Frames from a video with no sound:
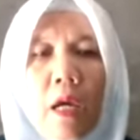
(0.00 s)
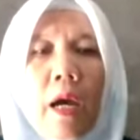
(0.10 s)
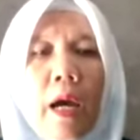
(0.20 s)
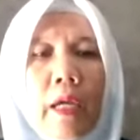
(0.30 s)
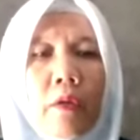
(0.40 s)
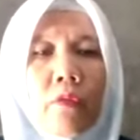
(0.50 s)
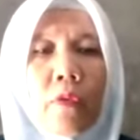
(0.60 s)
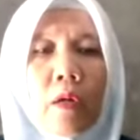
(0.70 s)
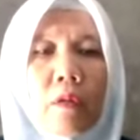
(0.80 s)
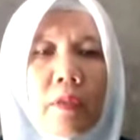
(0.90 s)
I
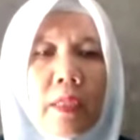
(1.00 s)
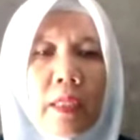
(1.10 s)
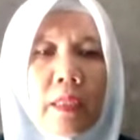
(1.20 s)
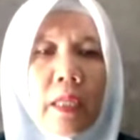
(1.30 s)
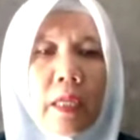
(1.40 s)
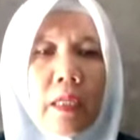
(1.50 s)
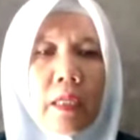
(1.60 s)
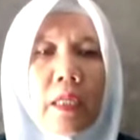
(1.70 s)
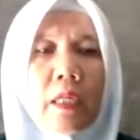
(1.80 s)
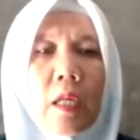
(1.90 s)
found that
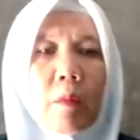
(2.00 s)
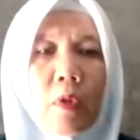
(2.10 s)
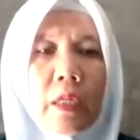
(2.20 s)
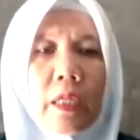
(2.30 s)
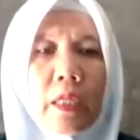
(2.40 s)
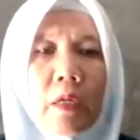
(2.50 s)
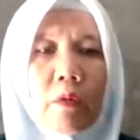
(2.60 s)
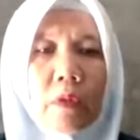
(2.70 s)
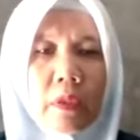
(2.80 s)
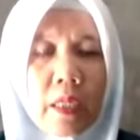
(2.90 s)
in mnemonic
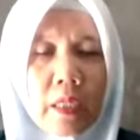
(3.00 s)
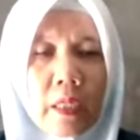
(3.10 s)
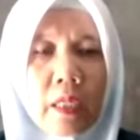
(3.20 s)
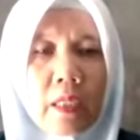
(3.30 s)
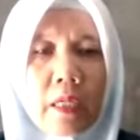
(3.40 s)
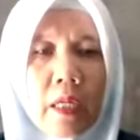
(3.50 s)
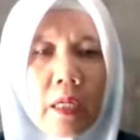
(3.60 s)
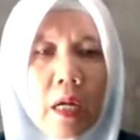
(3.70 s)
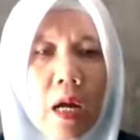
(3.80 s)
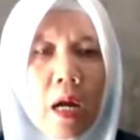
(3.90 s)
keyword technique there
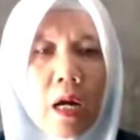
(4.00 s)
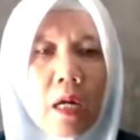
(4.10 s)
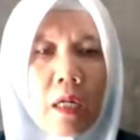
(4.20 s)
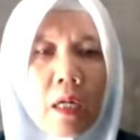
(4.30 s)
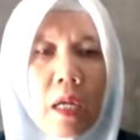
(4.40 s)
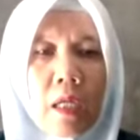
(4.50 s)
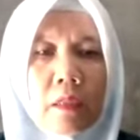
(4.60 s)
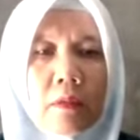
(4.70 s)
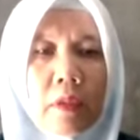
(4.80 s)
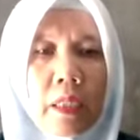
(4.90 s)
are
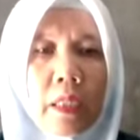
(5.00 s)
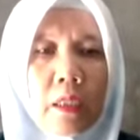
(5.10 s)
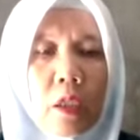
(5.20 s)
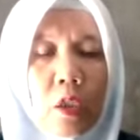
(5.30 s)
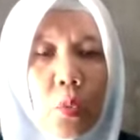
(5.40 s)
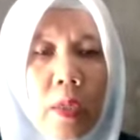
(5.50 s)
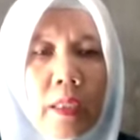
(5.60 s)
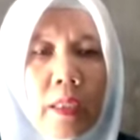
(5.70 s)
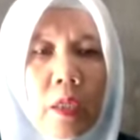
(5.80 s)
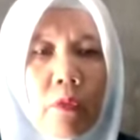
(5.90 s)

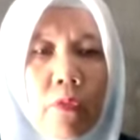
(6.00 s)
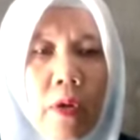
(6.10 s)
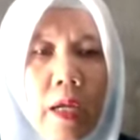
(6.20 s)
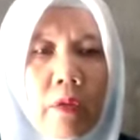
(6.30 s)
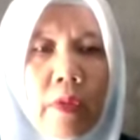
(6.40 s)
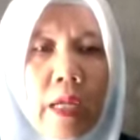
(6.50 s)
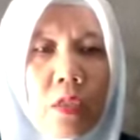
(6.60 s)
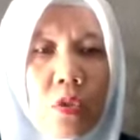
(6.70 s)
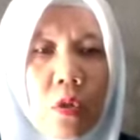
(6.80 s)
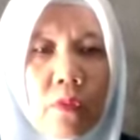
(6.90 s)
25
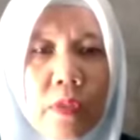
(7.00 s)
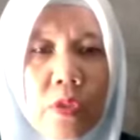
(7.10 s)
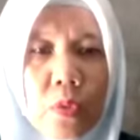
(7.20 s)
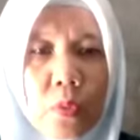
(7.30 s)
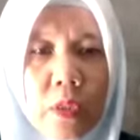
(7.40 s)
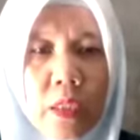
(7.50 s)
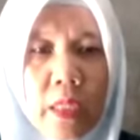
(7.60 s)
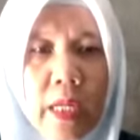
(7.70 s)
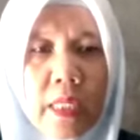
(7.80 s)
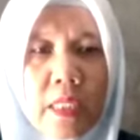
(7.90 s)
extrovert students
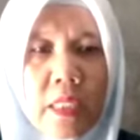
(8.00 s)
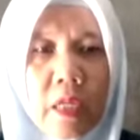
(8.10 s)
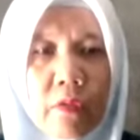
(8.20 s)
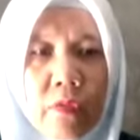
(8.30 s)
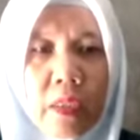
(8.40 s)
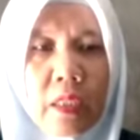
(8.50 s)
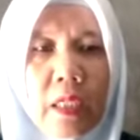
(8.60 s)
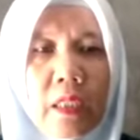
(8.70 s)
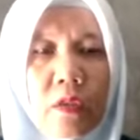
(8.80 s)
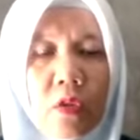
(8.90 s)
and 7
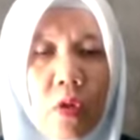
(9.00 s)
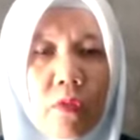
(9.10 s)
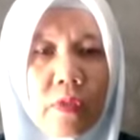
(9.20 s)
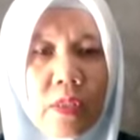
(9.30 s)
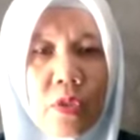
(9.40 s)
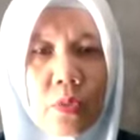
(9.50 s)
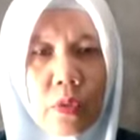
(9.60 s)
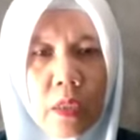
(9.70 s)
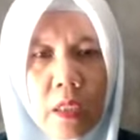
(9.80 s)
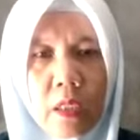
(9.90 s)
introvert
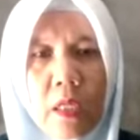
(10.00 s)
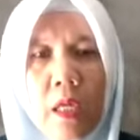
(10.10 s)
students.